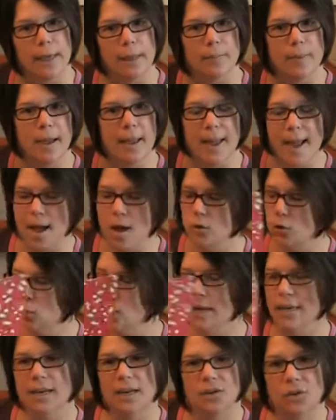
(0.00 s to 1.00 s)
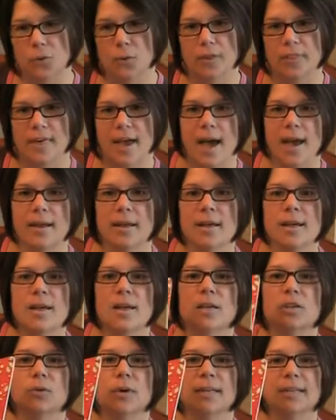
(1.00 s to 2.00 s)
in my house. What can I do with that?
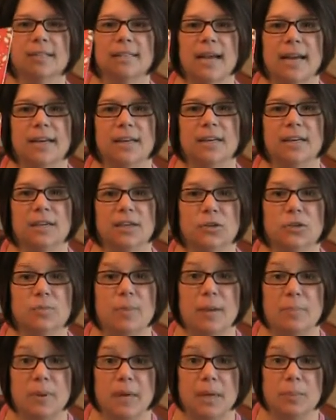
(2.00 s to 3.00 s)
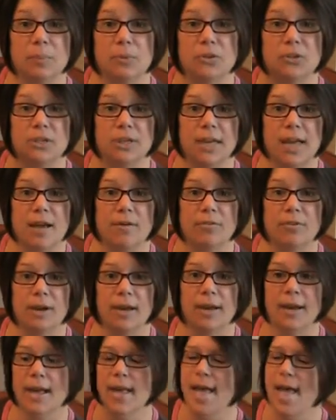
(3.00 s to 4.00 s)
So I decided to use my papers to cover
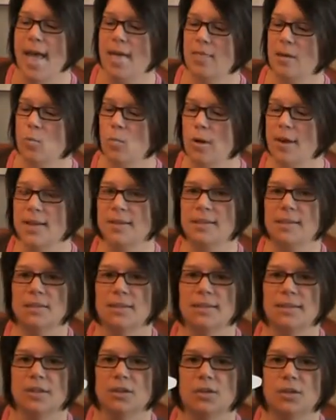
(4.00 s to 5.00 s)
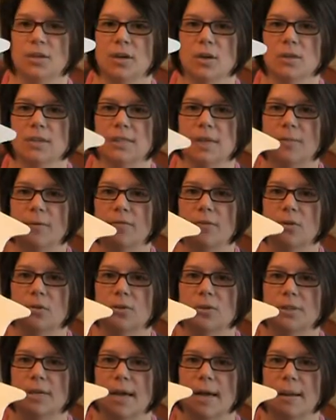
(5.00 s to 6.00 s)
it. And then what I did is I took some of
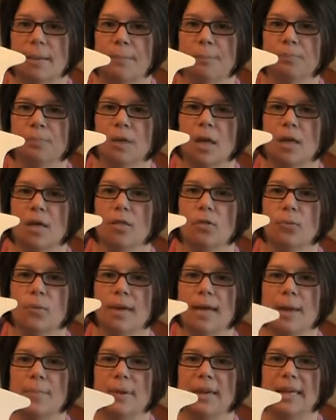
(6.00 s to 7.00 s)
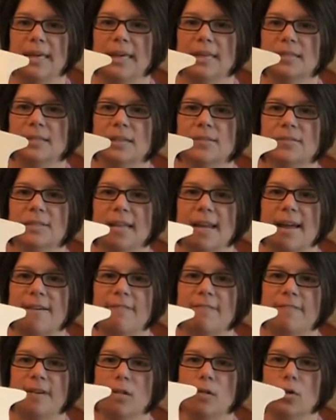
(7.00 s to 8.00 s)
those 3M adhesives that
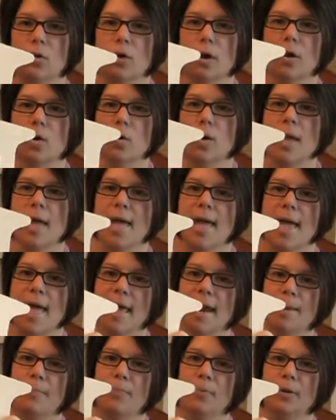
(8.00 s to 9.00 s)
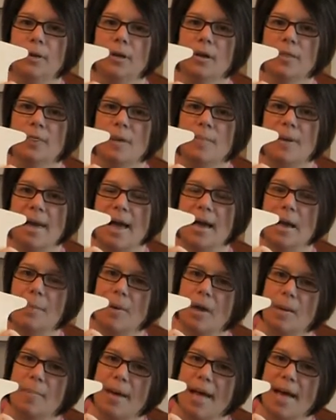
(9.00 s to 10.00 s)
have Velcro, and I put it on the back. I
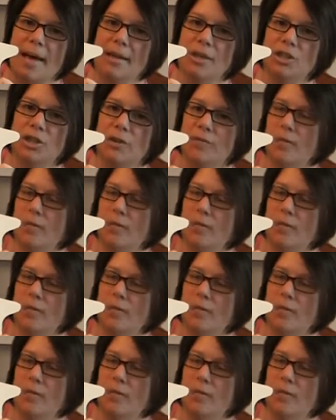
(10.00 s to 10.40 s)
bought a package of